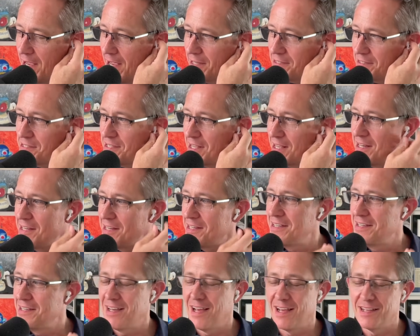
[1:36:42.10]
said in
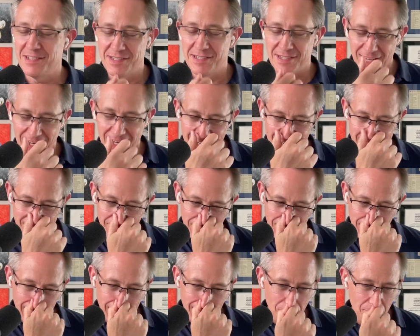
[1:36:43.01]
a
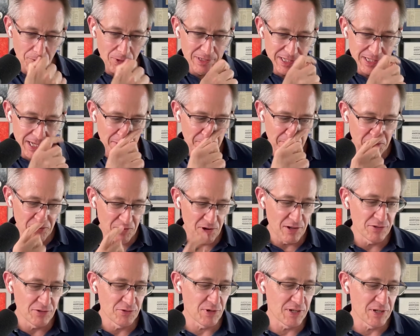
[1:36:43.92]
video one time, you're
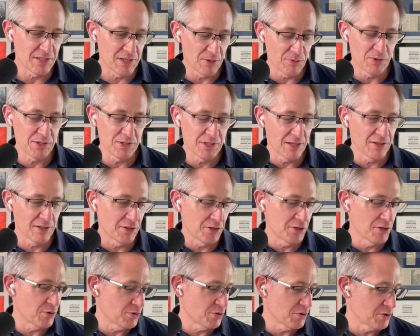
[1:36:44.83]
all dressed up. I was telling the
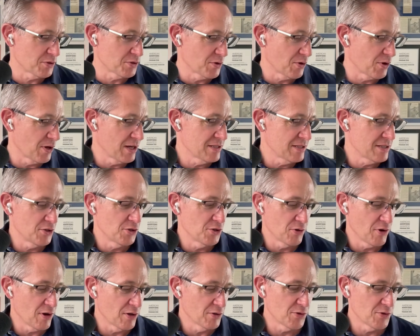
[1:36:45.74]
tow truck story. I said,
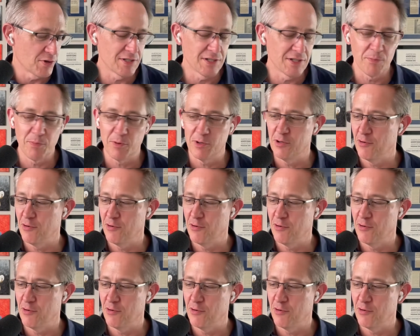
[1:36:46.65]
you're all dressed up in your